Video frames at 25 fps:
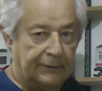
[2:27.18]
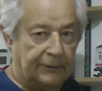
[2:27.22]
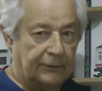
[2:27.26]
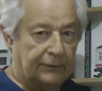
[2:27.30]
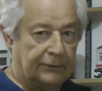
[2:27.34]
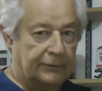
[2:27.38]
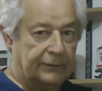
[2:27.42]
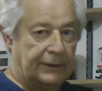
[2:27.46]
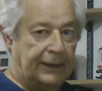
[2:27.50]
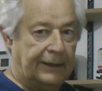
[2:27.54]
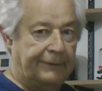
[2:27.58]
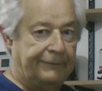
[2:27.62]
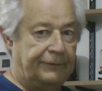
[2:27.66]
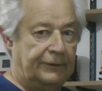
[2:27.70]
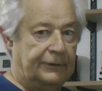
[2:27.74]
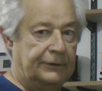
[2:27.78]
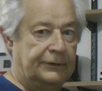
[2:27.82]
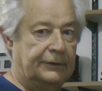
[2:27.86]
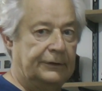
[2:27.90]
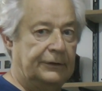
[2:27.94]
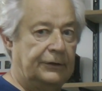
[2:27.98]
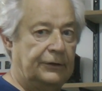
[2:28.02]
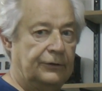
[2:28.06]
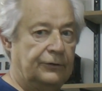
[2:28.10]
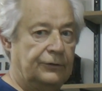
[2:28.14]
on having to
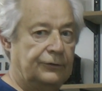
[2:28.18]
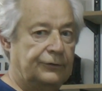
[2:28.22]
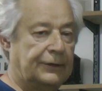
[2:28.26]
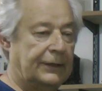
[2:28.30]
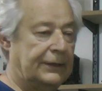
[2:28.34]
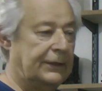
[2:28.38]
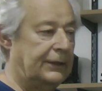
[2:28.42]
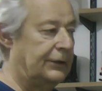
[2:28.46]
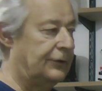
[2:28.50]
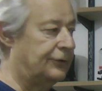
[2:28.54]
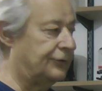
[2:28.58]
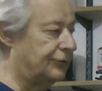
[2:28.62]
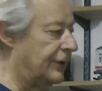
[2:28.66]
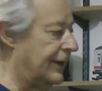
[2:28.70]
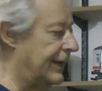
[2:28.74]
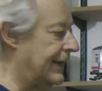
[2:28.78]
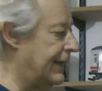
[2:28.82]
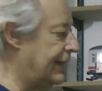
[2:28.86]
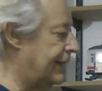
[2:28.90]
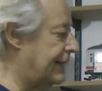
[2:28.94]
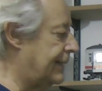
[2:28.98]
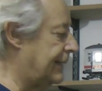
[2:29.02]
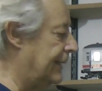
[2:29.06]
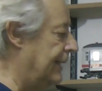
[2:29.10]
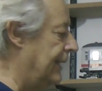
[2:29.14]
use any
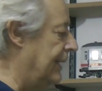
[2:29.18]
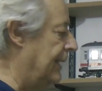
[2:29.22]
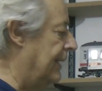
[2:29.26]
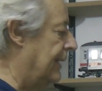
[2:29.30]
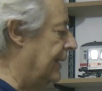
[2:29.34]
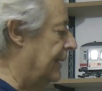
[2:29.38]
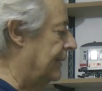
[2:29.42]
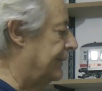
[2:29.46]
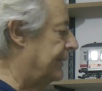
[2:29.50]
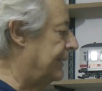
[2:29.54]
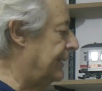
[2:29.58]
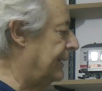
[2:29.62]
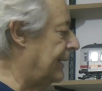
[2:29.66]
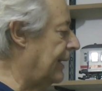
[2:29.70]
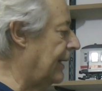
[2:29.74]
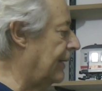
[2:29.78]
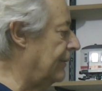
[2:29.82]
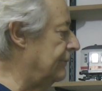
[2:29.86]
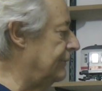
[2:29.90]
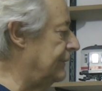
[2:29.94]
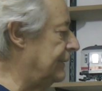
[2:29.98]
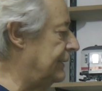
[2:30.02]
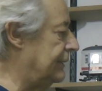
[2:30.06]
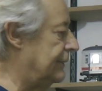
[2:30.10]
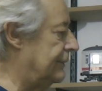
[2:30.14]
track. The
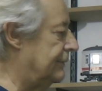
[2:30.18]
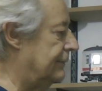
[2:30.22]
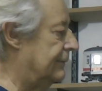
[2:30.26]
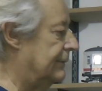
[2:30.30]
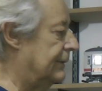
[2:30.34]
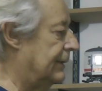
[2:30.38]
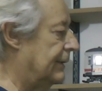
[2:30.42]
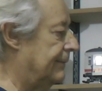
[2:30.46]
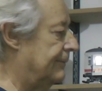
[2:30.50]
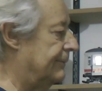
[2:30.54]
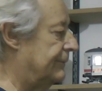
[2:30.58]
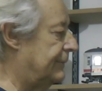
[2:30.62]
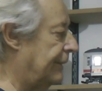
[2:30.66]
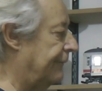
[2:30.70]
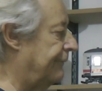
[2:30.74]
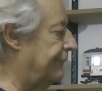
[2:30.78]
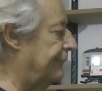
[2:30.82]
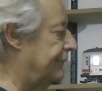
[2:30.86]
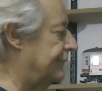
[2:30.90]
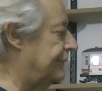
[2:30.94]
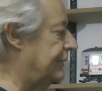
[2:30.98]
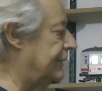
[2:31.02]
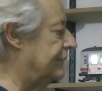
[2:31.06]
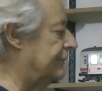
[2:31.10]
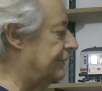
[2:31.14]
only
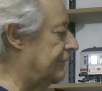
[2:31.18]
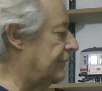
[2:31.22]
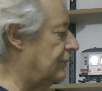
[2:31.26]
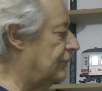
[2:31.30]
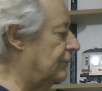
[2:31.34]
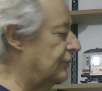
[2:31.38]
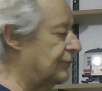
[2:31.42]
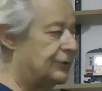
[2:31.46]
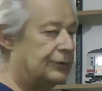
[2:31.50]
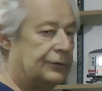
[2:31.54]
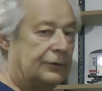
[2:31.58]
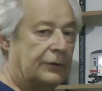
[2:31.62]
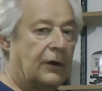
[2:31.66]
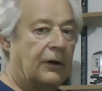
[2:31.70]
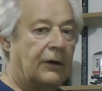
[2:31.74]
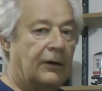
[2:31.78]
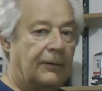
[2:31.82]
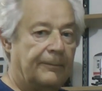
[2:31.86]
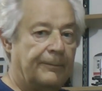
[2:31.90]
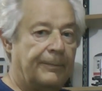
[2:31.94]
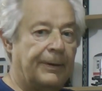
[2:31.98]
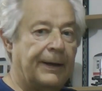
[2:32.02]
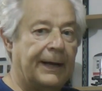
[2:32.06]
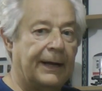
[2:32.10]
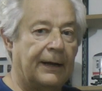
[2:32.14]
difference is, of course, you can't
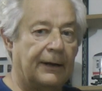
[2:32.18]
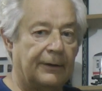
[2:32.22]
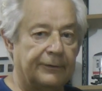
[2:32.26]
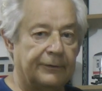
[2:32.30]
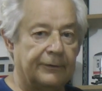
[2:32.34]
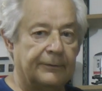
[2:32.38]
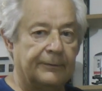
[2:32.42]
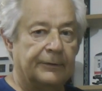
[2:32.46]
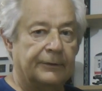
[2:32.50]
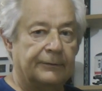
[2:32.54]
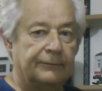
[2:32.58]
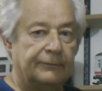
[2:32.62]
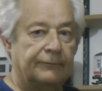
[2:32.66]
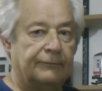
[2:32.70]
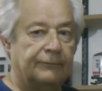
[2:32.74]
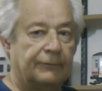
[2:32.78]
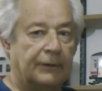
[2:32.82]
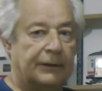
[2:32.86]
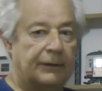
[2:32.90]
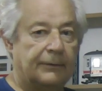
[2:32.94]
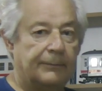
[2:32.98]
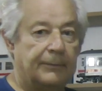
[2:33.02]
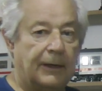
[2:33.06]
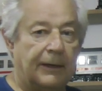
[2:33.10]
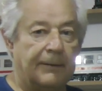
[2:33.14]
power them and run
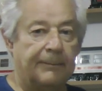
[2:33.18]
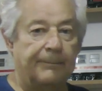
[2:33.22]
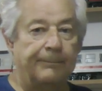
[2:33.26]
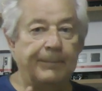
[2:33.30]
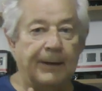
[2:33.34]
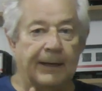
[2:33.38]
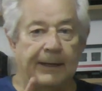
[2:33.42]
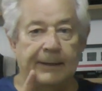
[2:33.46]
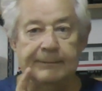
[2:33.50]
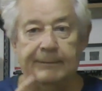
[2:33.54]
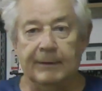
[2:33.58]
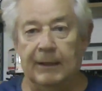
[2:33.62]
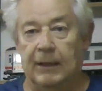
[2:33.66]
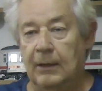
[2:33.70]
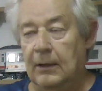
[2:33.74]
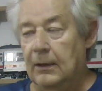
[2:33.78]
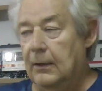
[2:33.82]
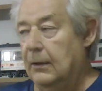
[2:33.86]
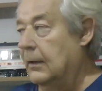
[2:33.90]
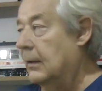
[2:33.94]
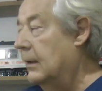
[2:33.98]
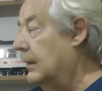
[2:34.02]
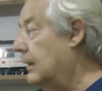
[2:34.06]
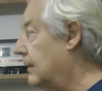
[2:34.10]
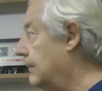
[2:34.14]
them up, but
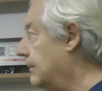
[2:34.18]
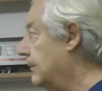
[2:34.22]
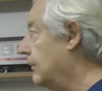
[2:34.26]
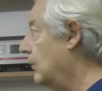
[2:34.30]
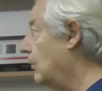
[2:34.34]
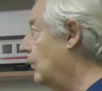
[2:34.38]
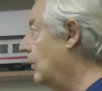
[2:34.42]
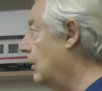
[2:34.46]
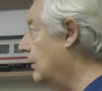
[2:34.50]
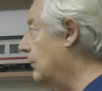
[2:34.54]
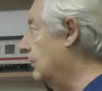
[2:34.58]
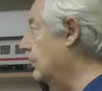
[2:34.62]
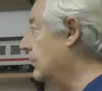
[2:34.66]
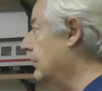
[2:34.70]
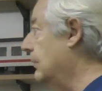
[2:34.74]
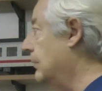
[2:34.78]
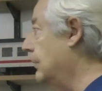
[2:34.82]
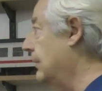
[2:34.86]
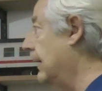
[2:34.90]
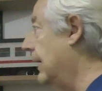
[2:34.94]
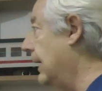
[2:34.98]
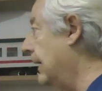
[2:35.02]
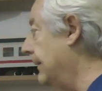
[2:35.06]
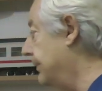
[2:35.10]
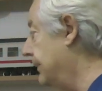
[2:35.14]
what will
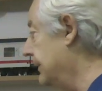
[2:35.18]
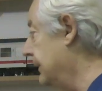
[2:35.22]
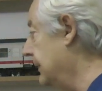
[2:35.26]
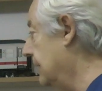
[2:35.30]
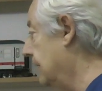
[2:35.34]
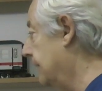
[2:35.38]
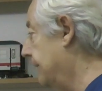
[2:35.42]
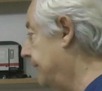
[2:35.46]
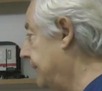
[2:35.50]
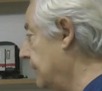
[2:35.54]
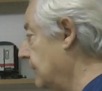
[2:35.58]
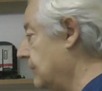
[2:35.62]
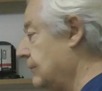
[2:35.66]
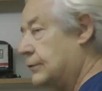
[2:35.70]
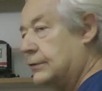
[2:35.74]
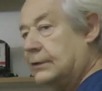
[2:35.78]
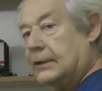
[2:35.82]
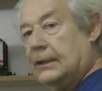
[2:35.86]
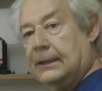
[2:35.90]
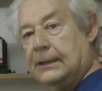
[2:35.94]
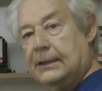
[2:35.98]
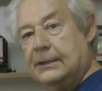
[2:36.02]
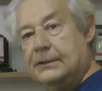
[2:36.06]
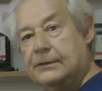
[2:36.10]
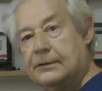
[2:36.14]
happen in the future
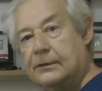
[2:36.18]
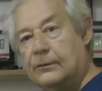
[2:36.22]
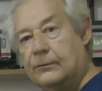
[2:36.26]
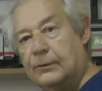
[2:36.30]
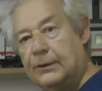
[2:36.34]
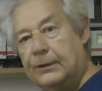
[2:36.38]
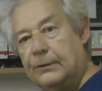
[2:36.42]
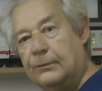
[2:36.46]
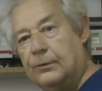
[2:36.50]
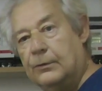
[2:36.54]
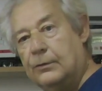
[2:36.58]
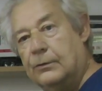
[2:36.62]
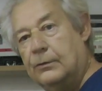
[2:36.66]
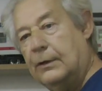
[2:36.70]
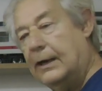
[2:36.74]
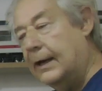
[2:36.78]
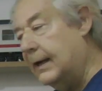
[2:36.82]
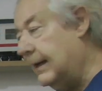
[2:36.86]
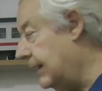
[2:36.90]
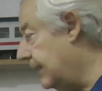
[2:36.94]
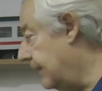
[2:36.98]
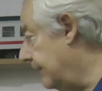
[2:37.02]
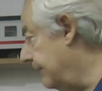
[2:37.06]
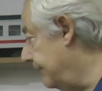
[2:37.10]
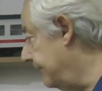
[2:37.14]
is that
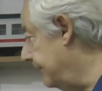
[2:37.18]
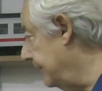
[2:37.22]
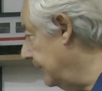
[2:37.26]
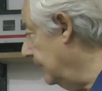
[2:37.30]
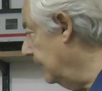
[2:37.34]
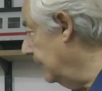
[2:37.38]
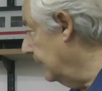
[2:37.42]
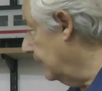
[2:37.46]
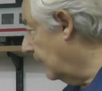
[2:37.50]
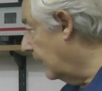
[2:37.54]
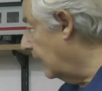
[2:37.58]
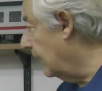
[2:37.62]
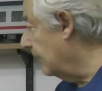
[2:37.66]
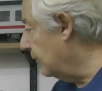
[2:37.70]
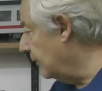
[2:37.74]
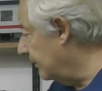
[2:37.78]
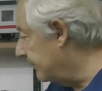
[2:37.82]
I will